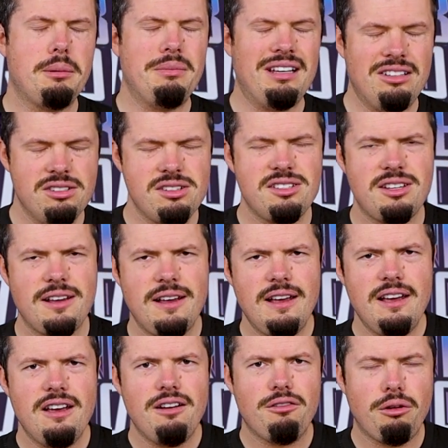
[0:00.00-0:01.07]
Because
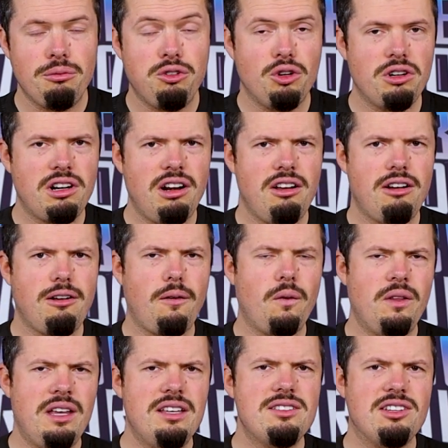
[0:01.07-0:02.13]
from 4 o'clock,
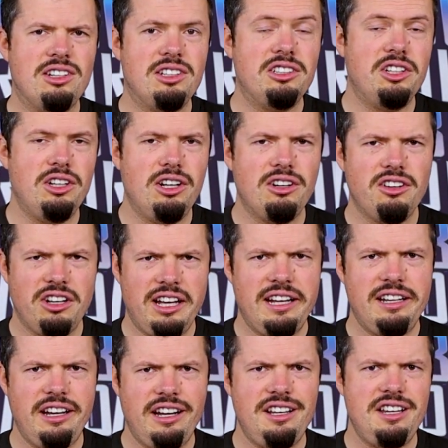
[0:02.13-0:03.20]
these are no longer
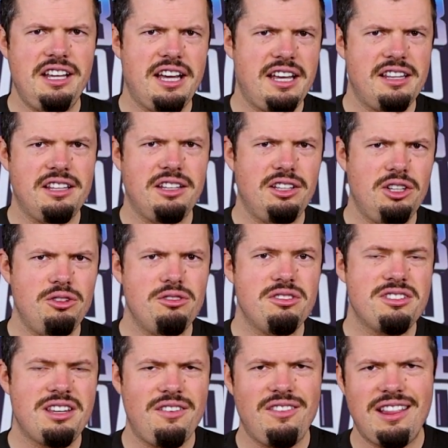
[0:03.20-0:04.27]
under NDA, the new
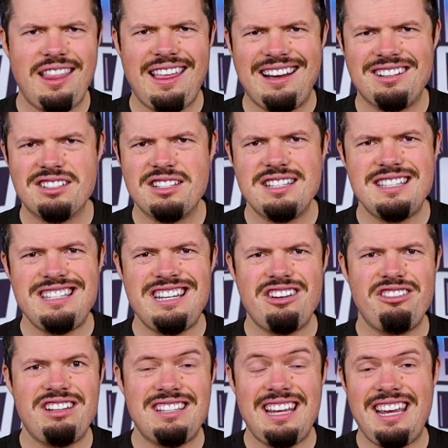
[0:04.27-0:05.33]
7000
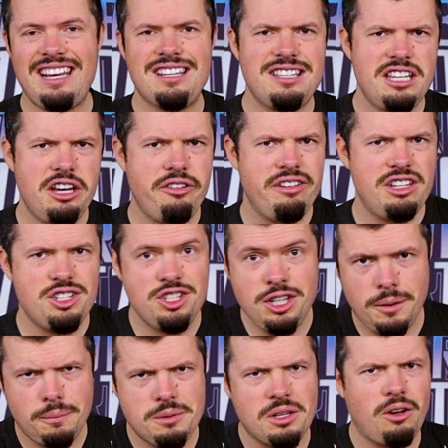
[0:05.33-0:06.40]
series X series
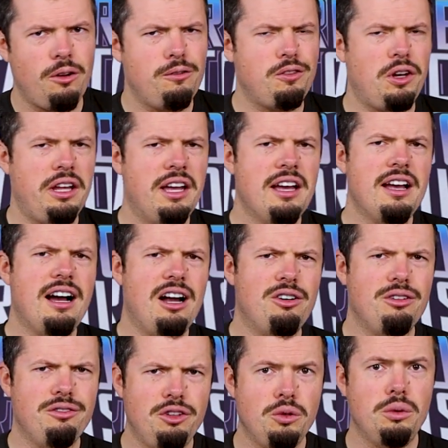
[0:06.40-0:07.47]
chips. And hopefully our
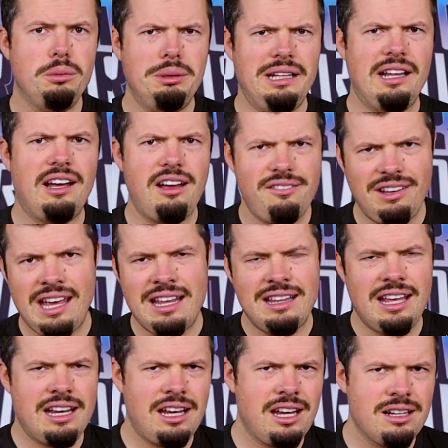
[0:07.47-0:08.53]
review will be live at
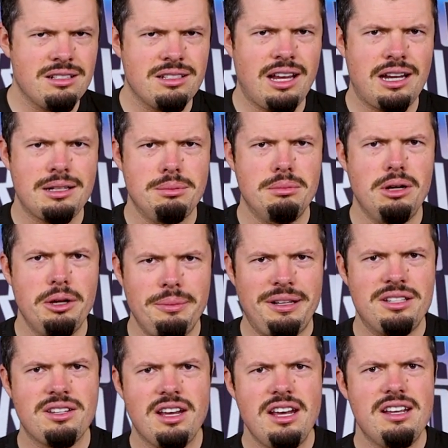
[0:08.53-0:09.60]
that exact
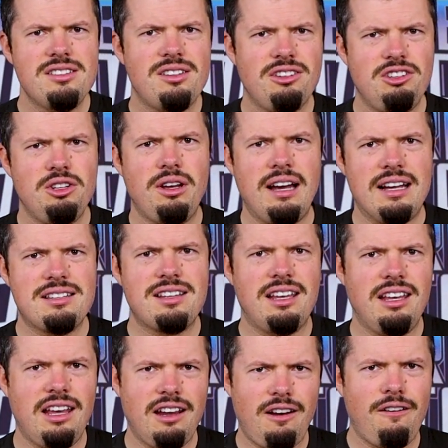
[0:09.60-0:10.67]
moment so that you guys
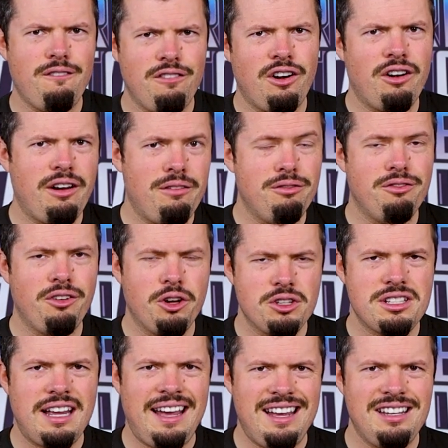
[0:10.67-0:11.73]
can get a very
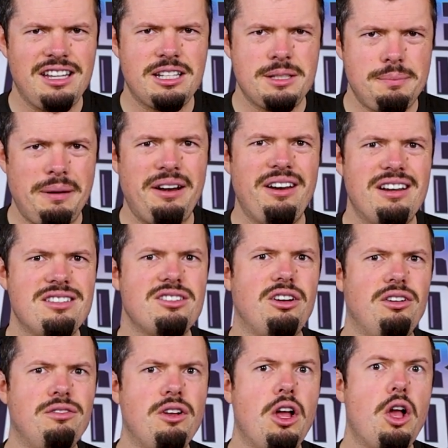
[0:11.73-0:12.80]
first-hand experience
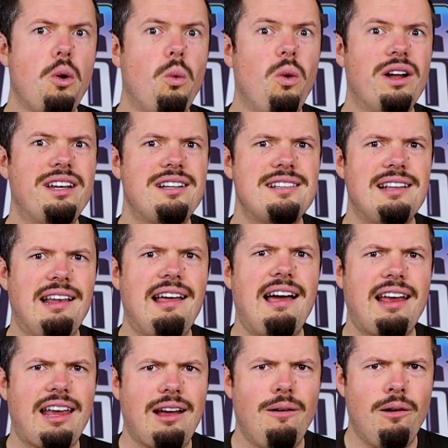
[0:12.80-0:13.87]
of what it's
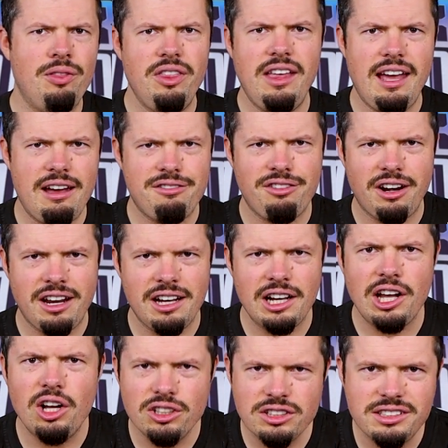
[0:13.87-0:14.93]
like on the
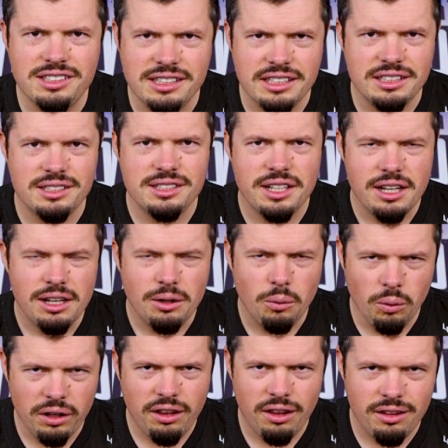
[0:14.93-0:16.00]
African continent
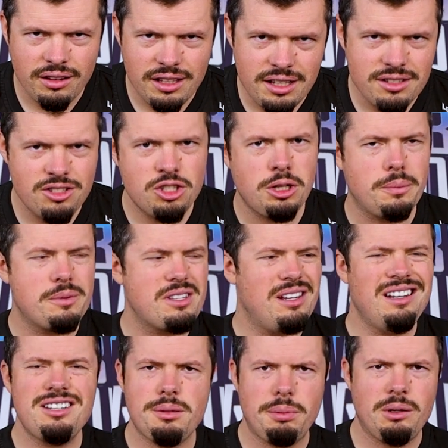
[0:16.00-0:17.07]
with these chips.
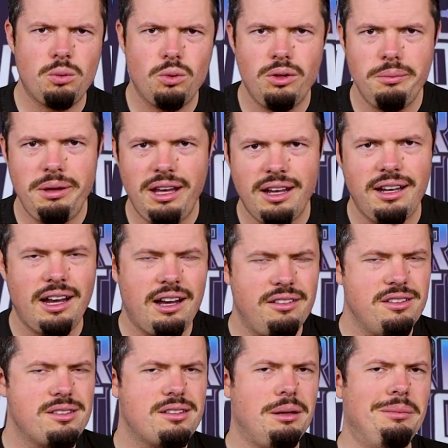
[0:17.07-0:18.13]
It is a bit warm here now
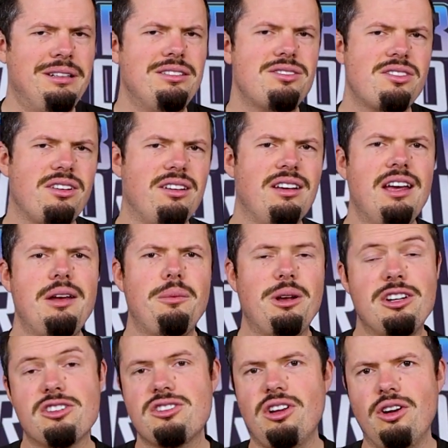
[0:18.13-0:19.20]
in the summer, so we're
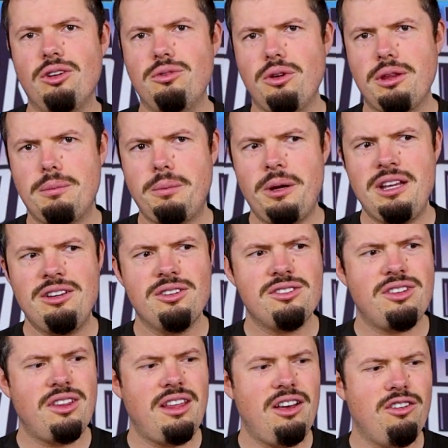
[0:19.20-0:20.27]
going to start off with a
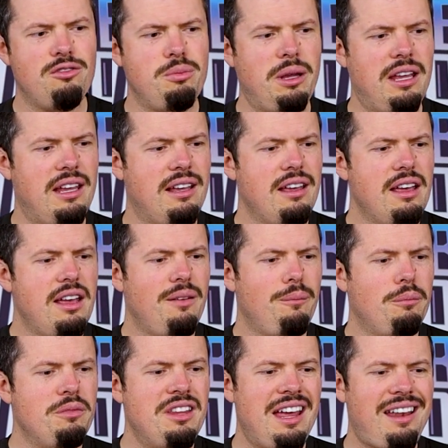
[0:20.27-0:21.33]
precursor there of being
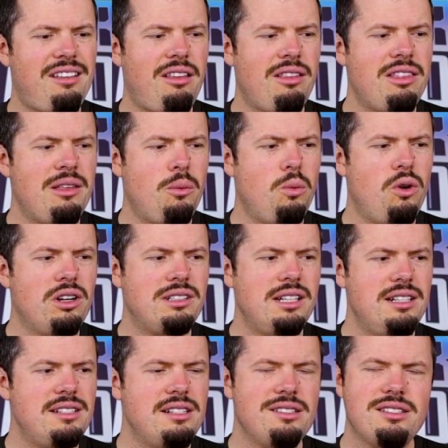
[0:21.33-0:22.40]
that the
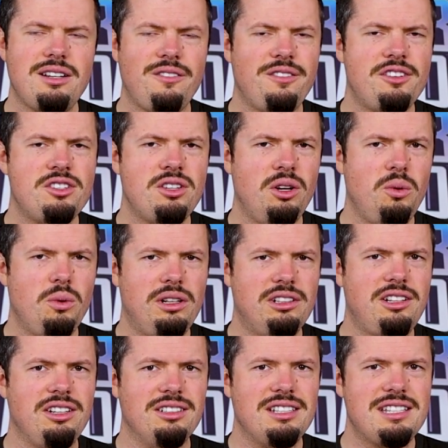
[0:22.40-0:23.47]
wattage and stuff is so well
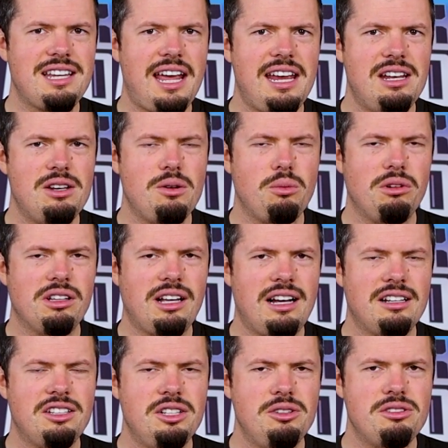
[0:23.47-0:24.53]
contained
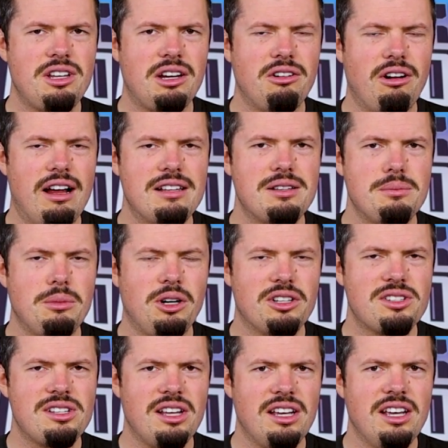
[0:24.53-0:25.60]
without using Ryzen
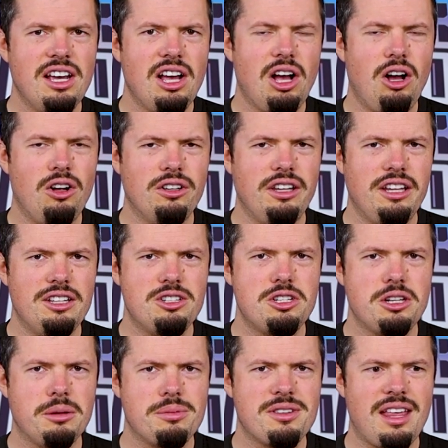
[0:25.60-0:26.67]
Master on these
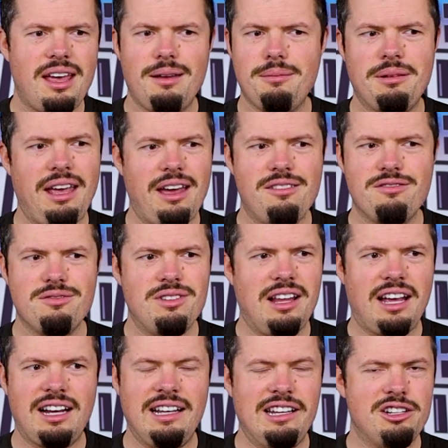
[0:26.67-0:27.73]
chips. They gave
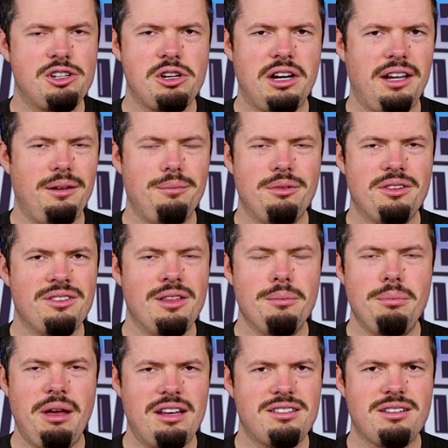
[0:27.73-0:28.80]
like literally the
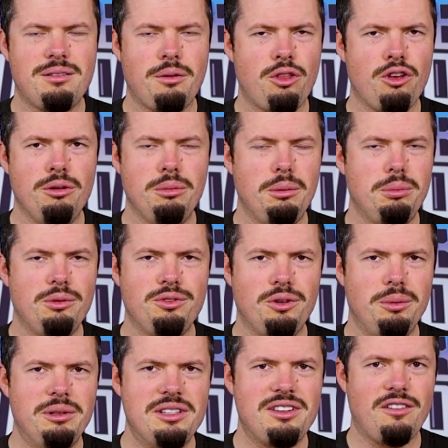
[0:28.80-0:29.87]
best thermal
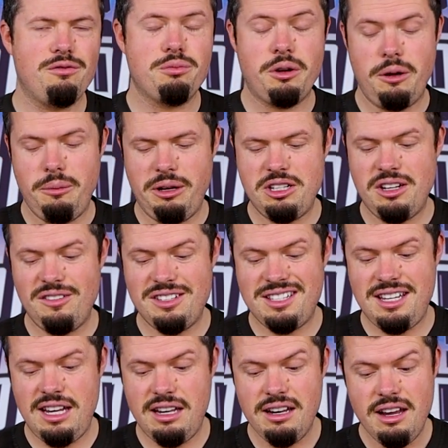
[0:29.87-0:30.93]
performance I've pretty much ever
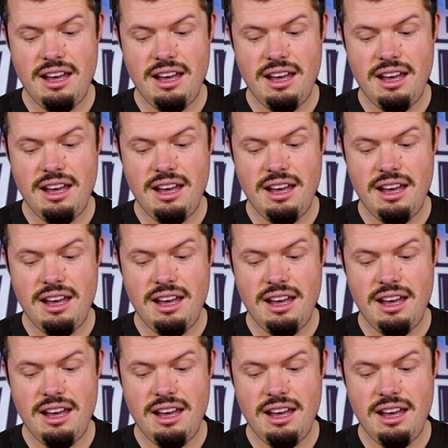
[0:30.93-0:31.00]
seen